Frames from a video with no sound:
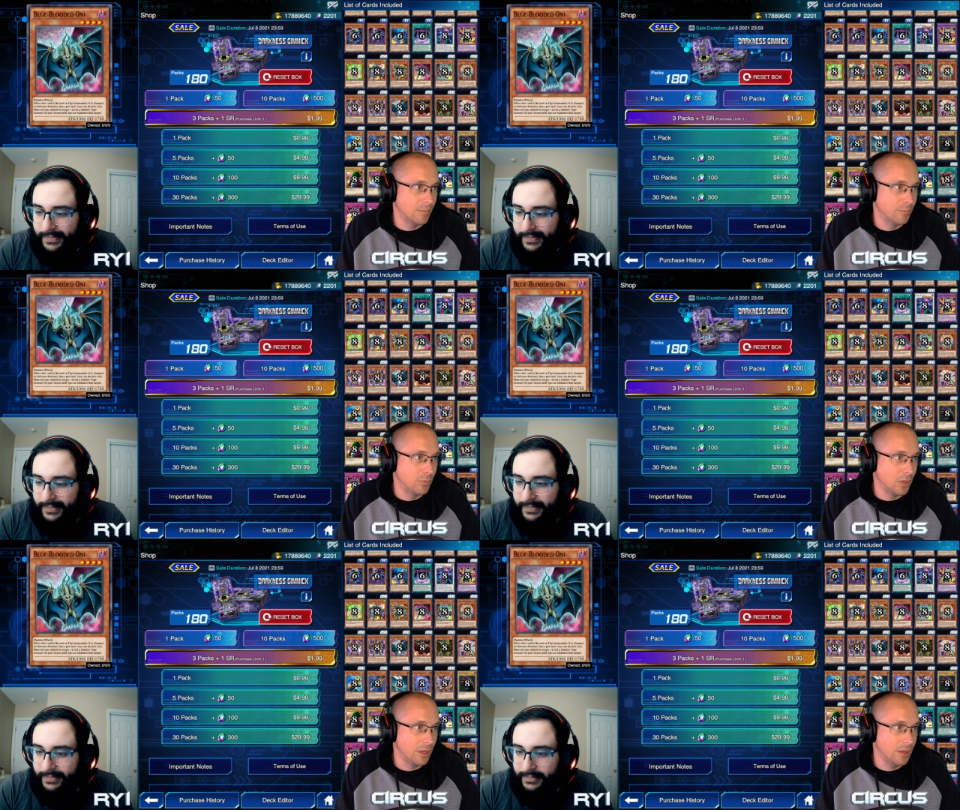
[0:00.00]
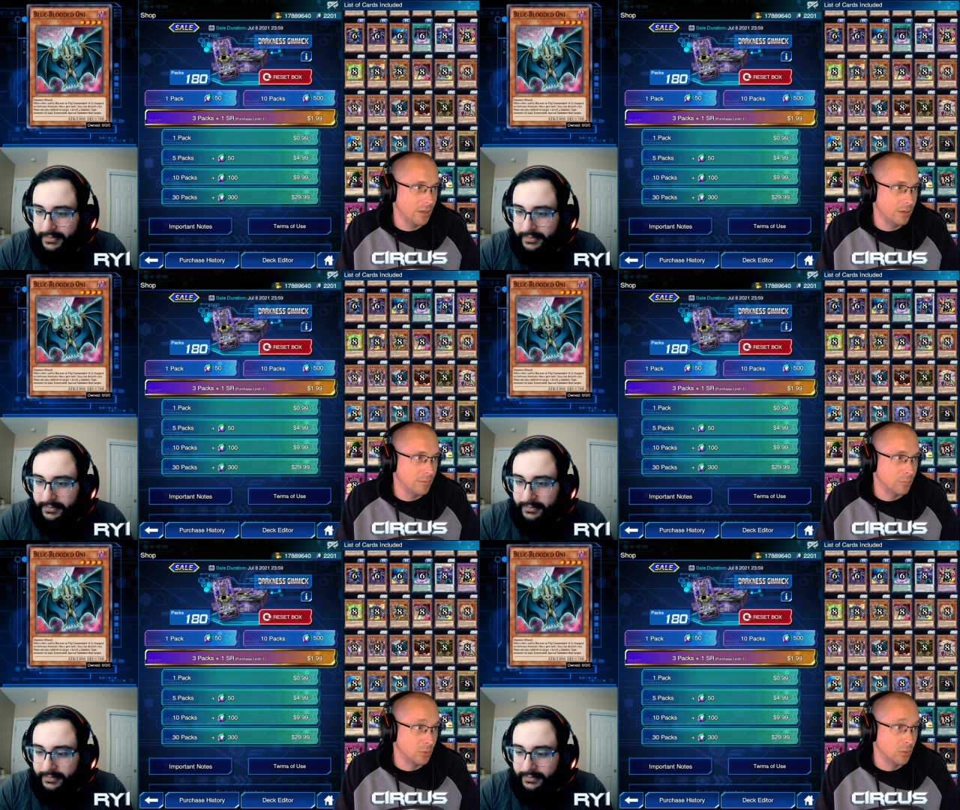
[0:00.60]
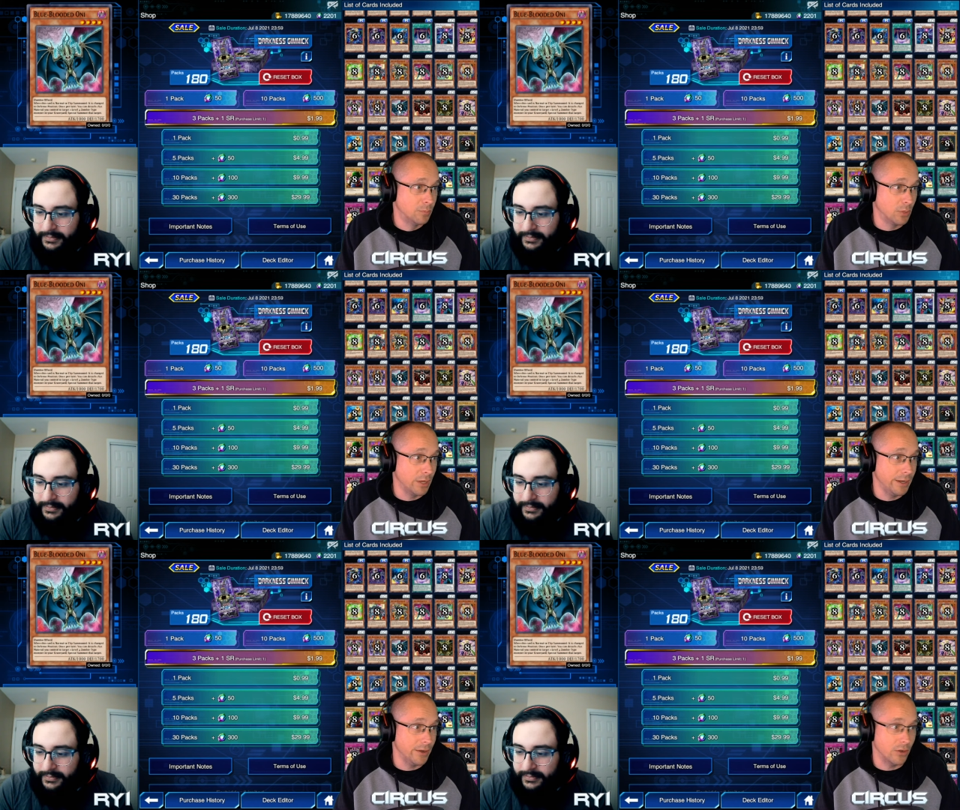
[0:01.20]
Speaker 1: blood,
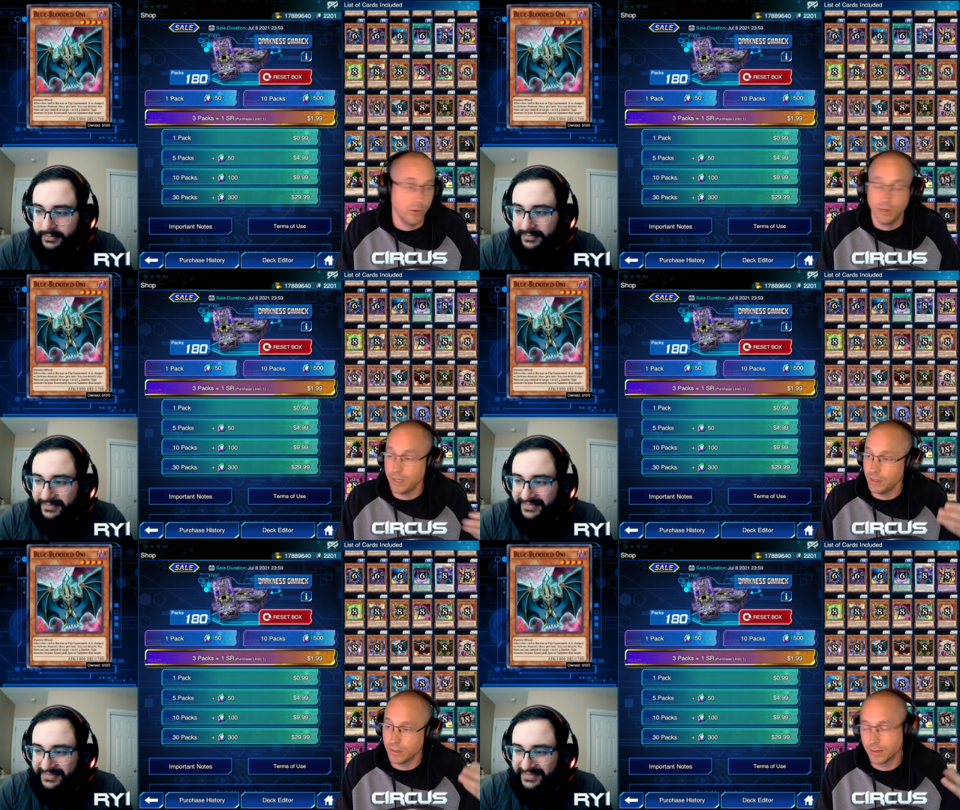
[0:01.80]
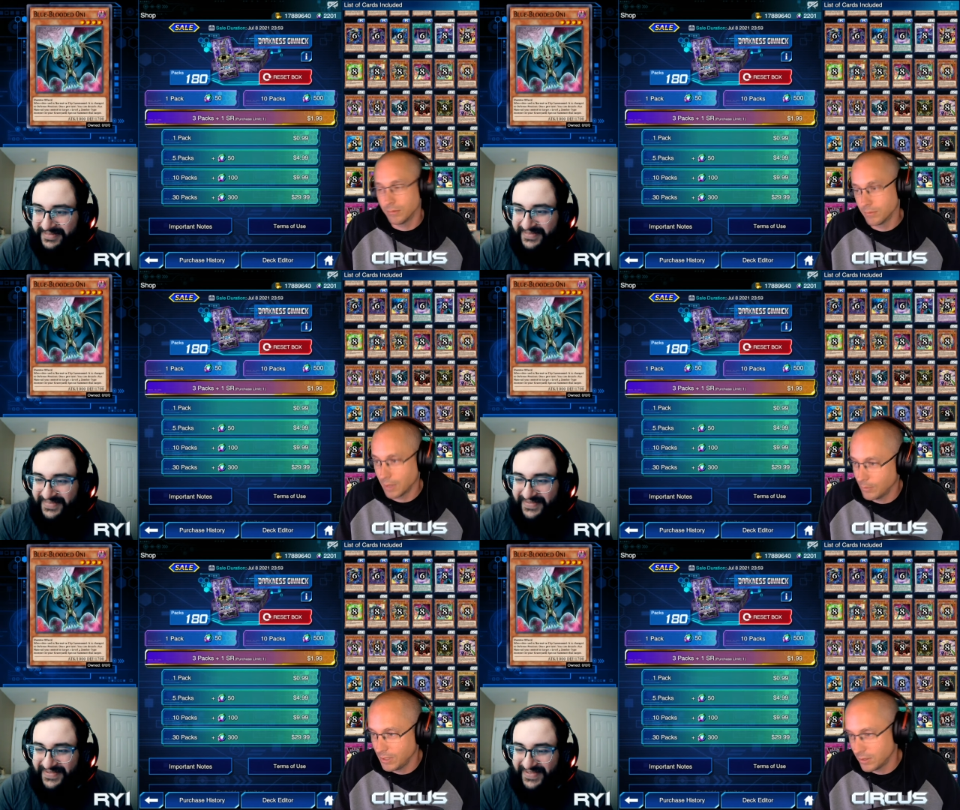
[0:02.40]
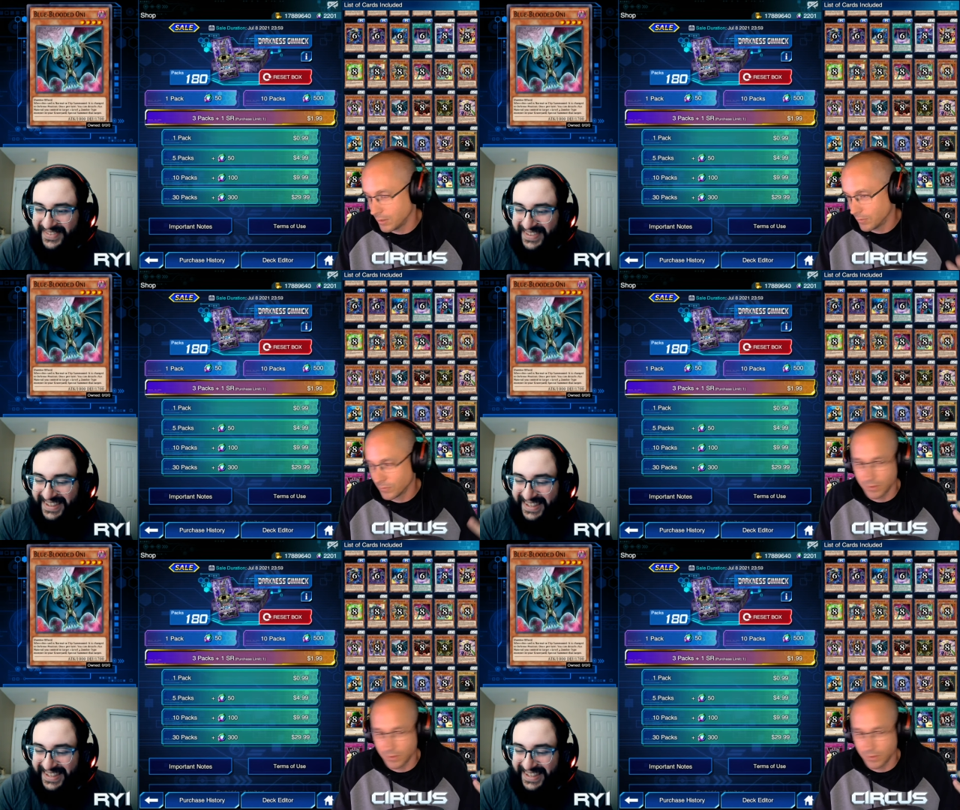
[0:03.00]
blue-blooded Oni?" Uh, I mean, uh,